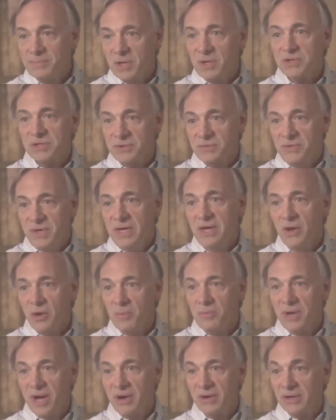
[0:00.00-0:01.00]
because of
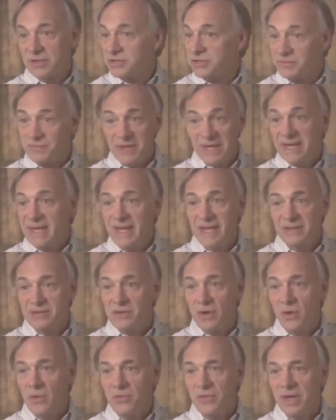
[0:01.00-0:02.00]
ego barriers, if they
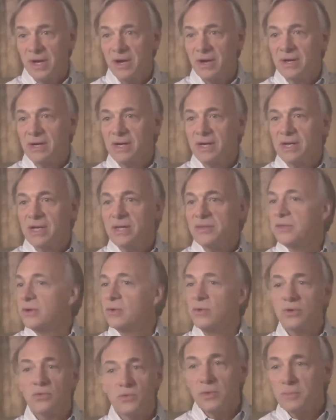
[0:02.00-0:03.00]
can't go there,
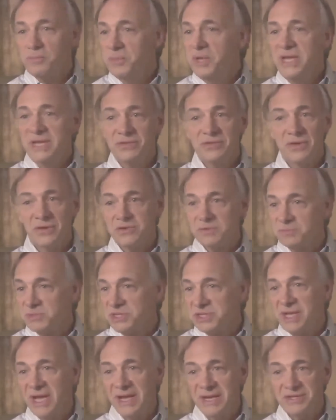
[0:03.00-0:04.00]
they're to repeat those
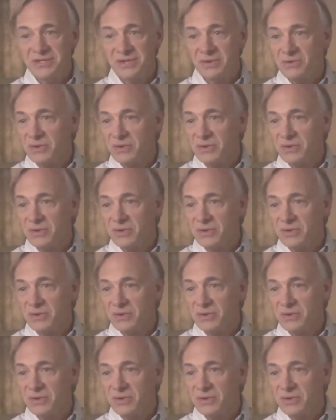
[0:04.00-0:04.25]
mistakes.